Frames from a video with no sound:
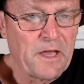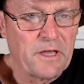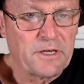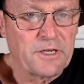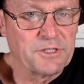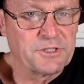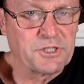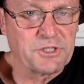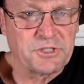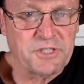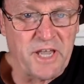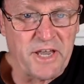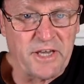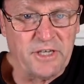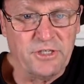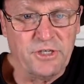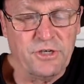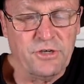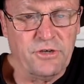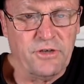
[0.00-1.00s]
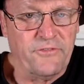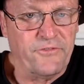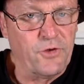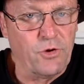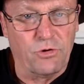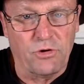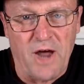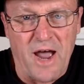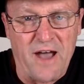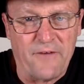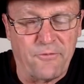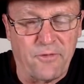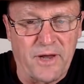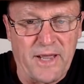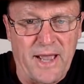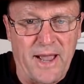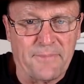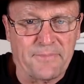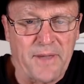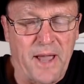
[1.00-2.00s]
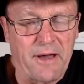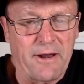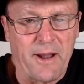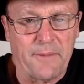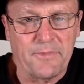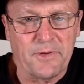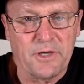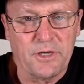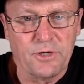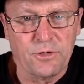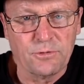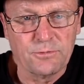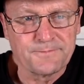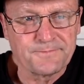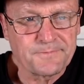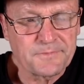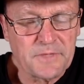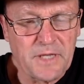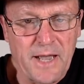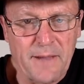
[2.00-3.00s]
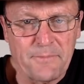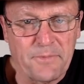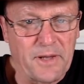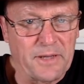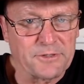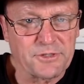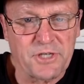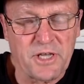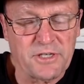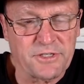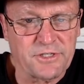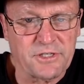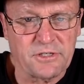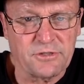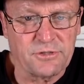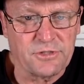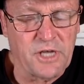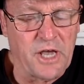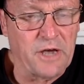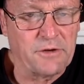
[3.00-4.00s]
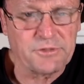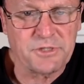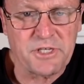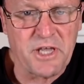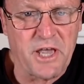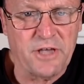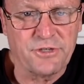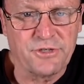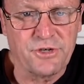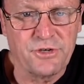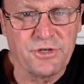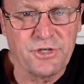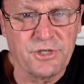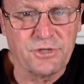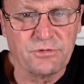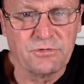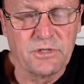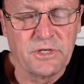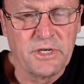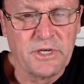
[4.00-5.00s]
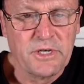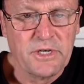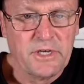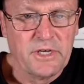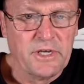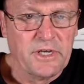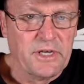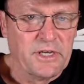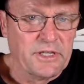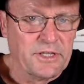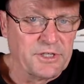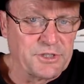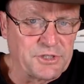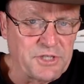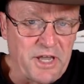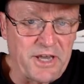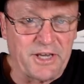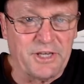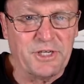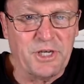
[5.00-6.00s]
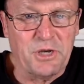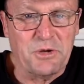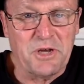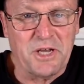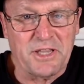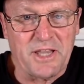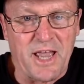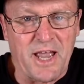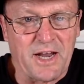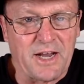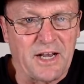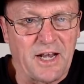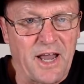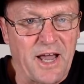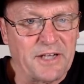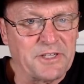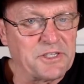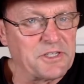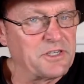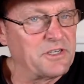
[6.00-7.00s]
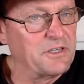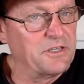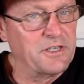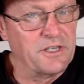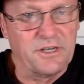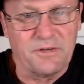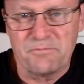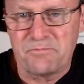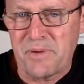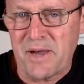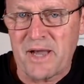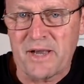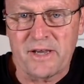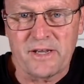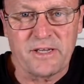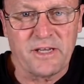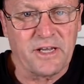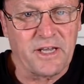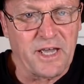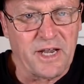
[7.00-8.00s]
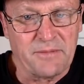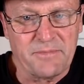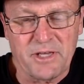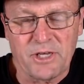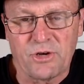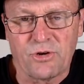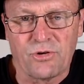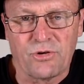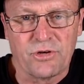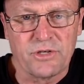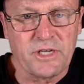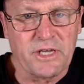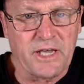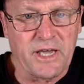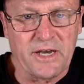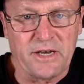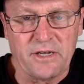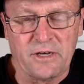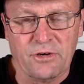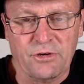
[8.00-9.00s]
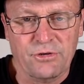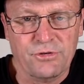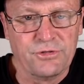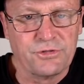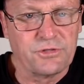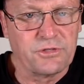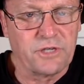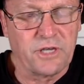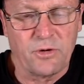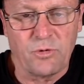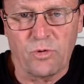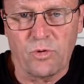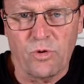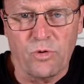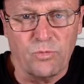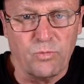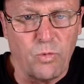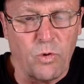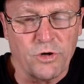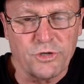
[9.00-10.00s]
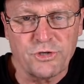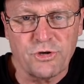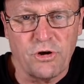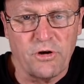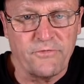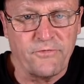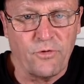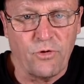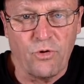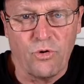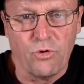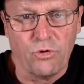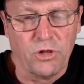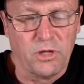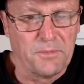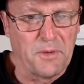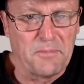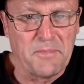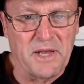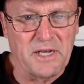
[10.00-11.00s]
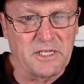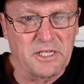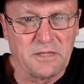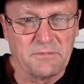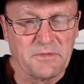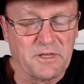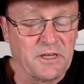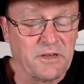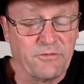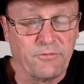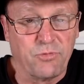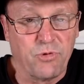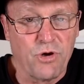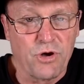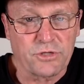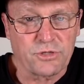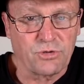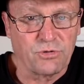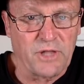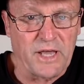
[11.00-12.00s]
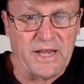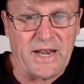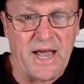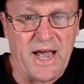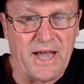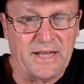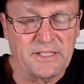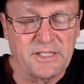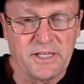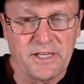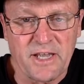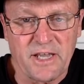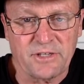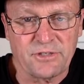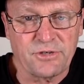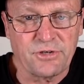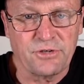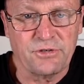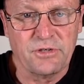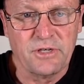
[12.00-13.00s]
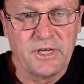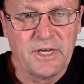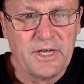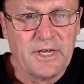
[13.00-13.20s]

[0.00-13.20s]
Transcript: Because the second you, if you're halfway up going up a hill, up a sand dune hill, the second you hit that clutch, you're buggered. You're going to be gone. You're going to lose, you're going to wash off all the momentum you've worked all that hard to get to.